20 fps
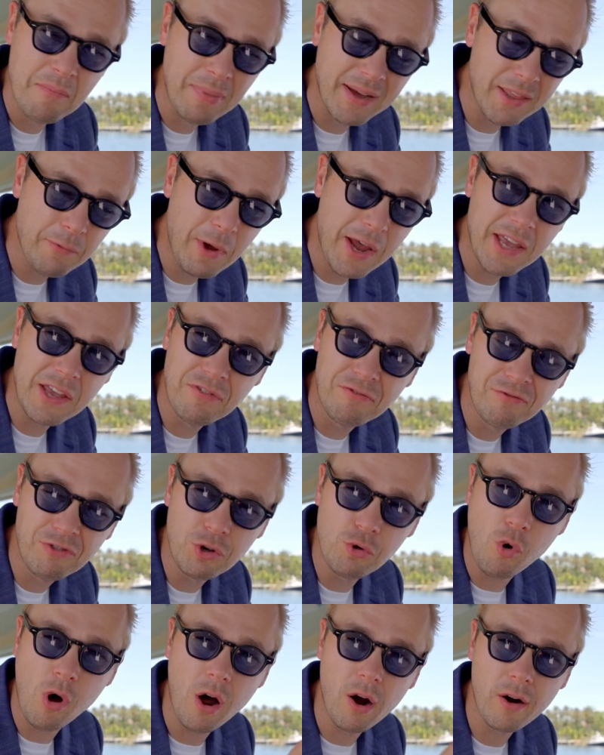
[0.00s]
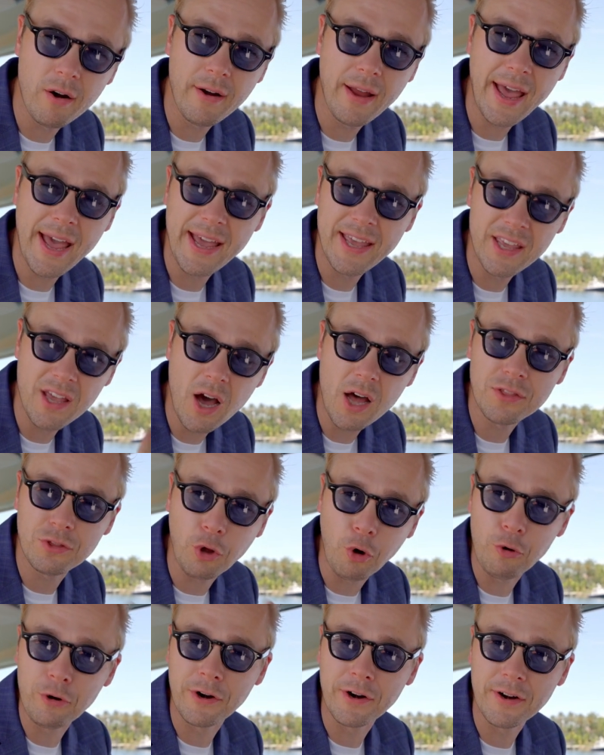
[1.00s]
By the way, if you are a yacht
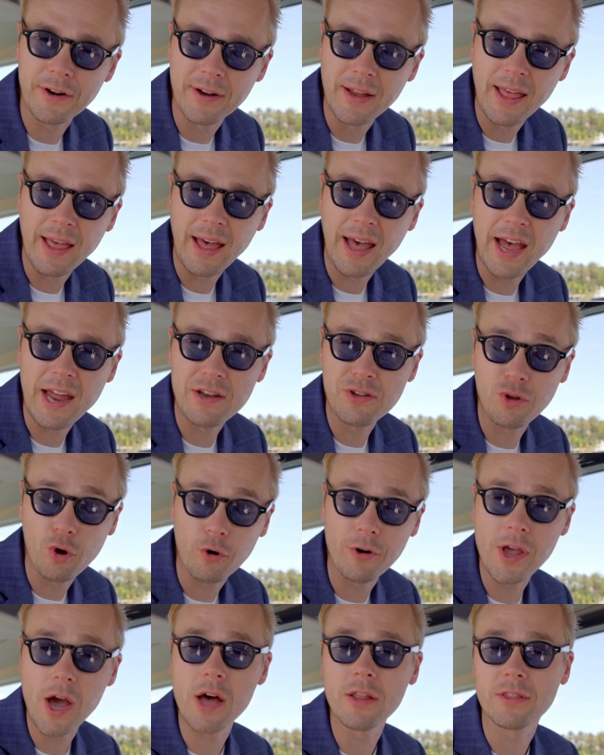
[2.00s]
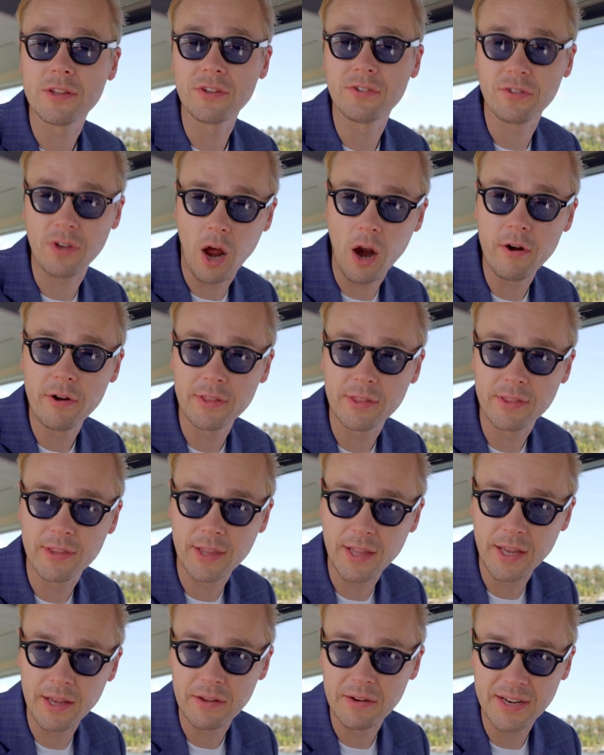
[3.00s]
owner and your yacht is
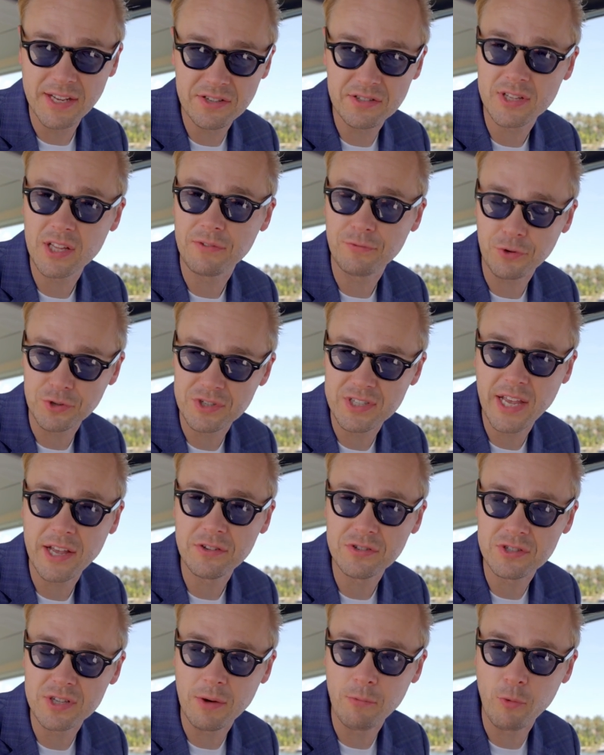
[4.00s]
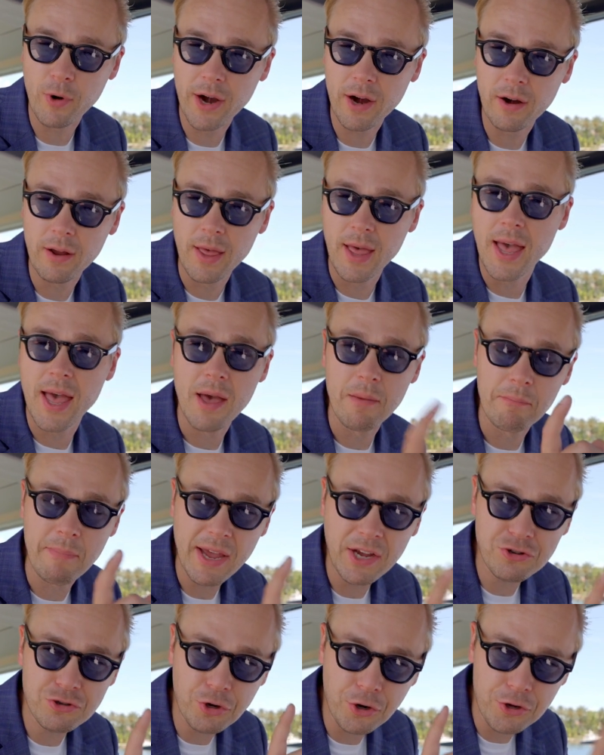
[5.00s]
currently listed for sale somewhere,
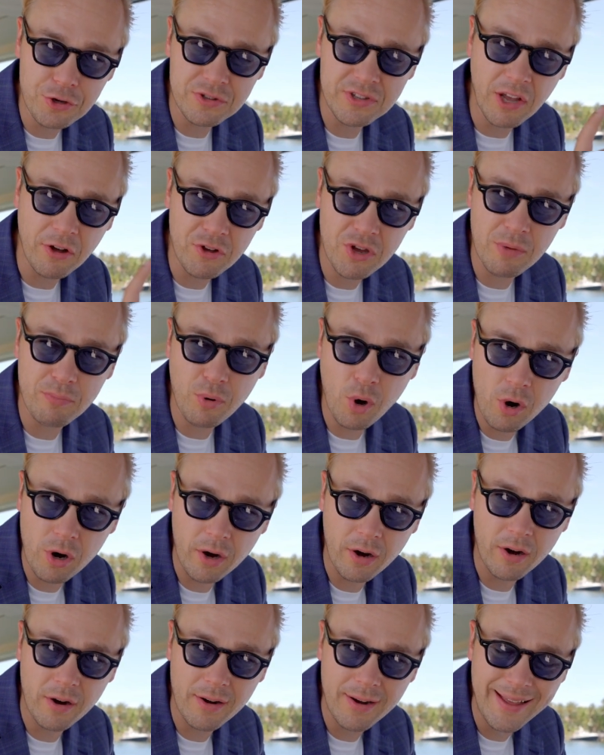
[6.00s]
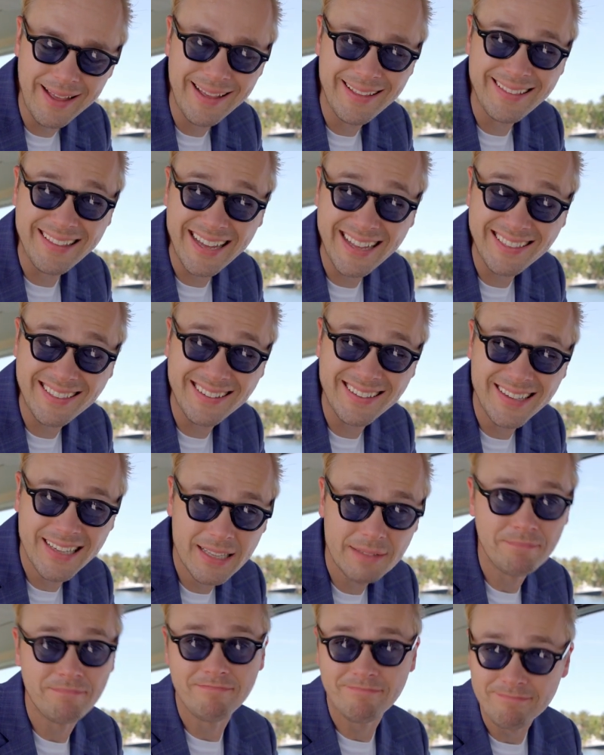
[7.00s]
make sure you tell your broker that
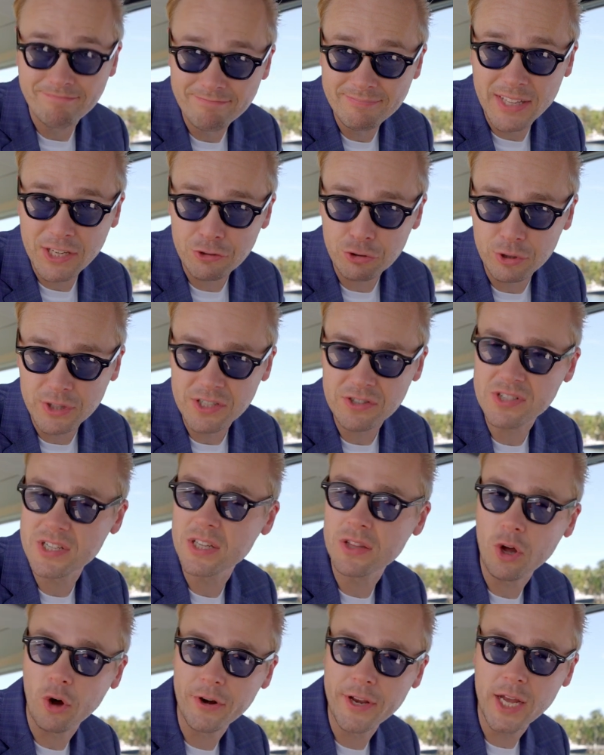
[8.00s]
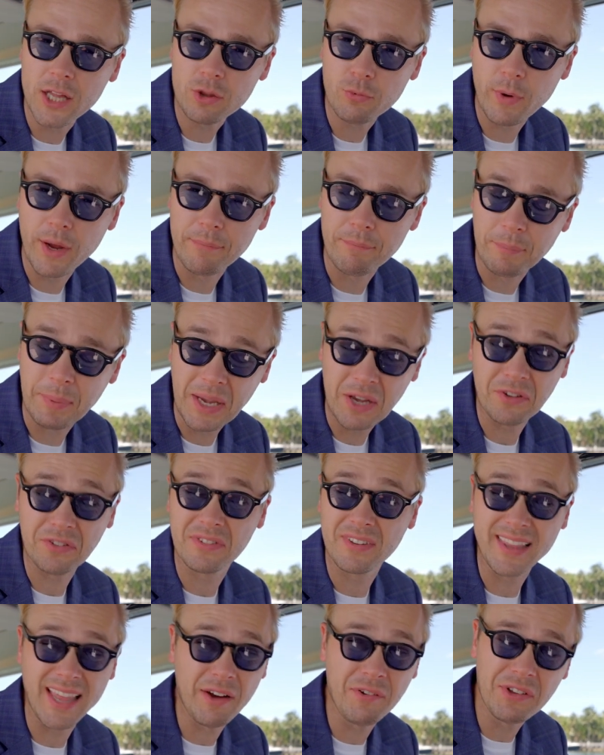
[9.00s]
they should list it on YachtWay, because
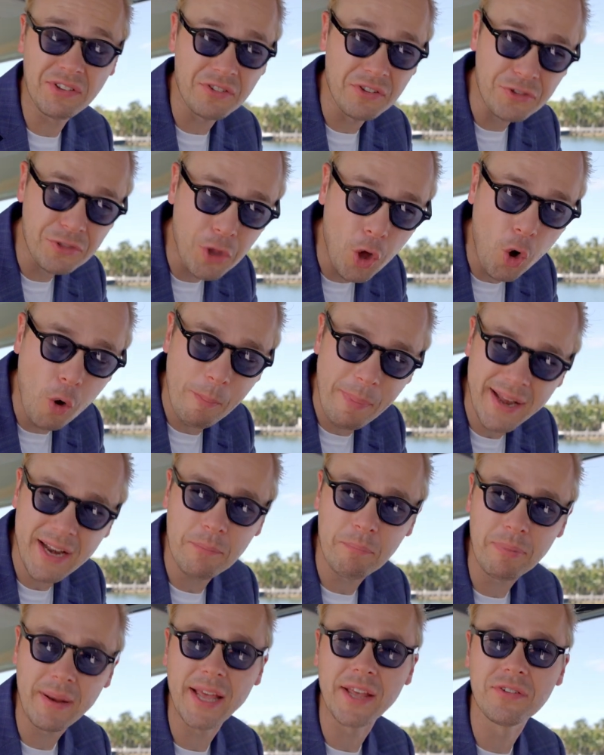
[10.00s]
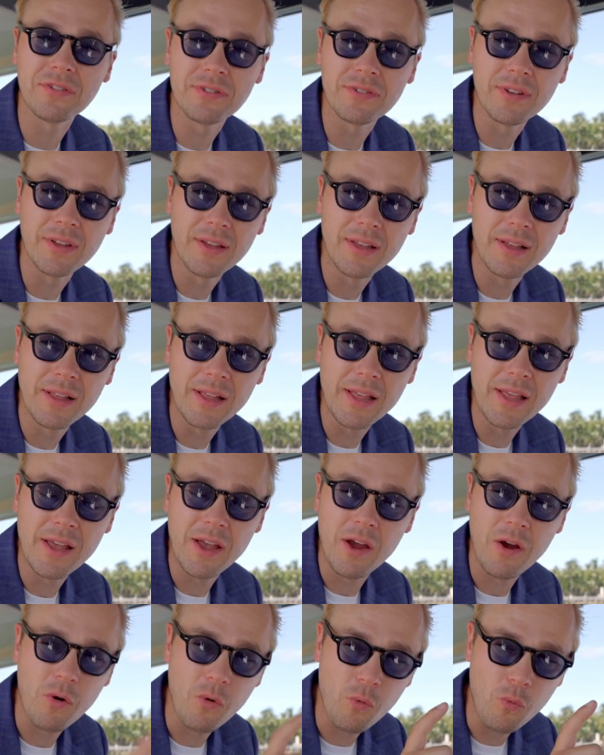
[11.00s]
there is no better place
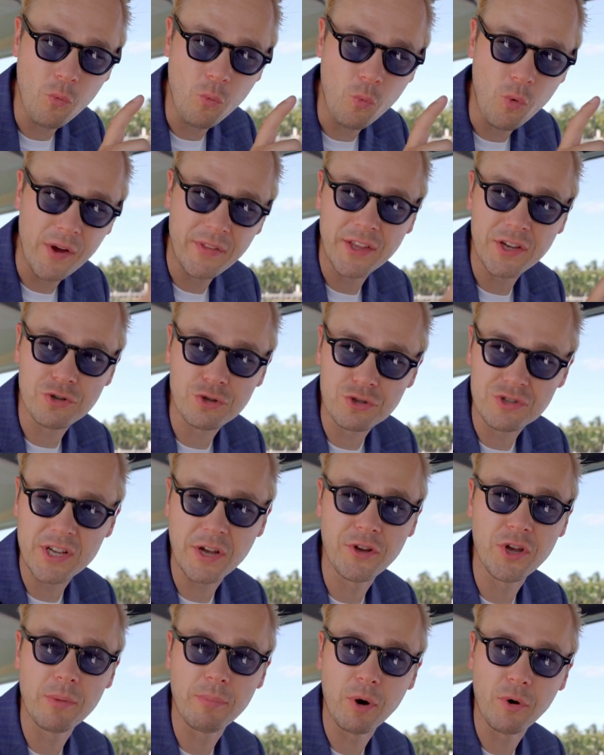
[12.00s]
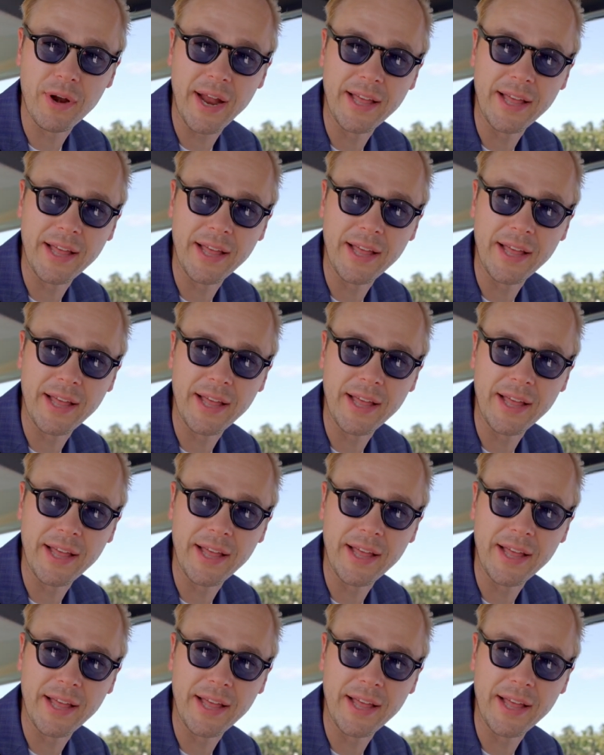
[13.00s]
where they should sell your boat